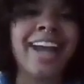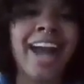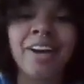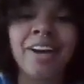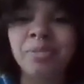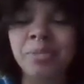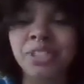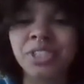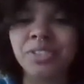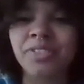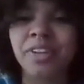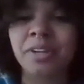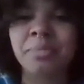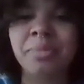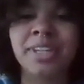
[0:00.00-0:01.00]
have a bunch of
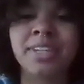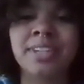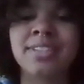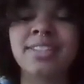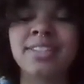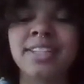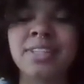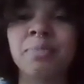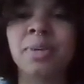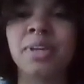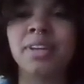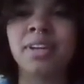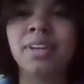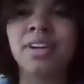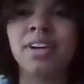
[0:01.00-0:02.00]
fun because that's a
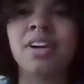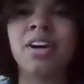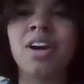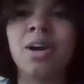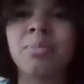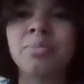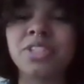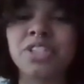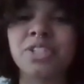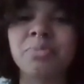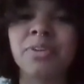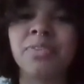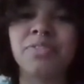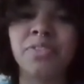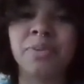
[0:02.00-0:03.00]
big
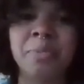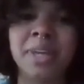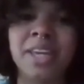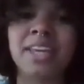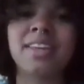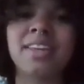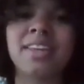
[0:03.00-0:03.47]
accomplishment for me.